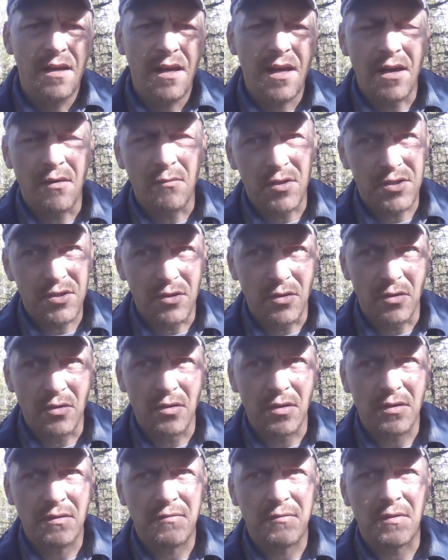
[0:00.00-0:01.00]
and went to go
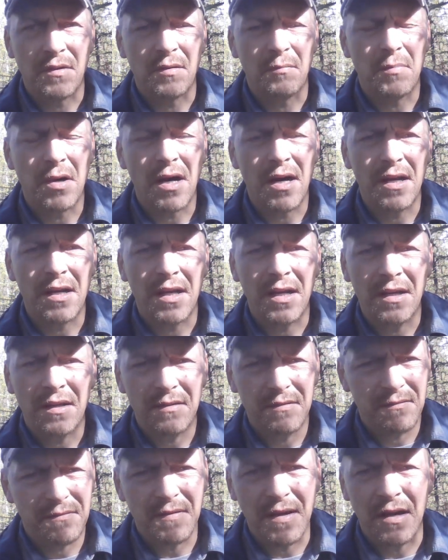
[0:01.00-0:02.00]
look for the body
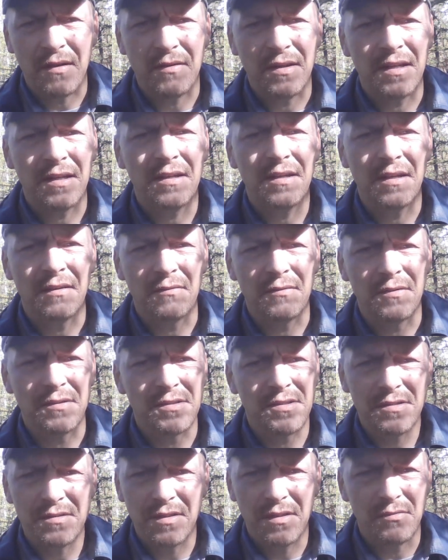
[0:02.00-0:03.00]
found it it
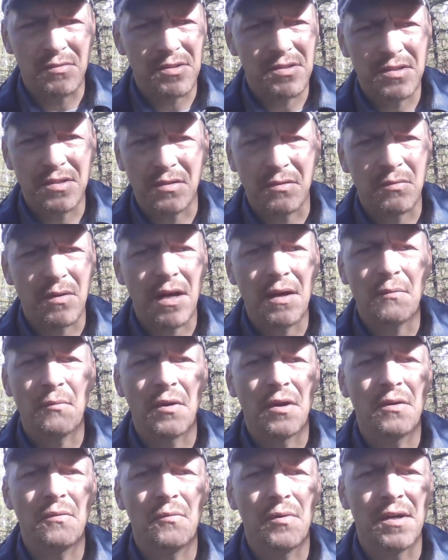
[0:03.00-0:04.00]
was it was still right
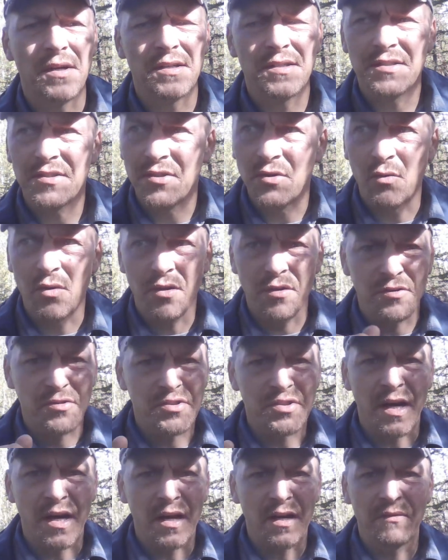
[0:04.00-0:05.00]
where it was no other
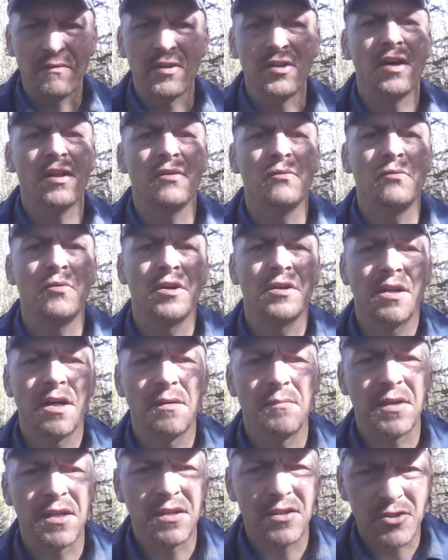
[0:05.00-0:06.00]
sign of another one
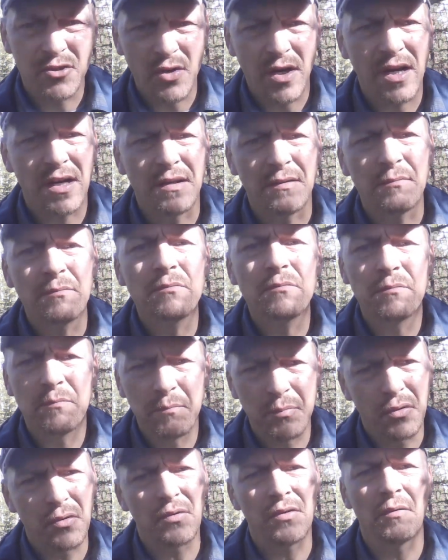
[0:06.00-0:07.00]
coming to try to
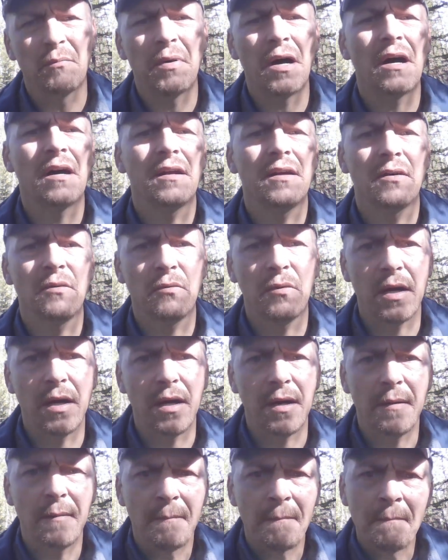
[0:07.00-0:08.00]
pull the body away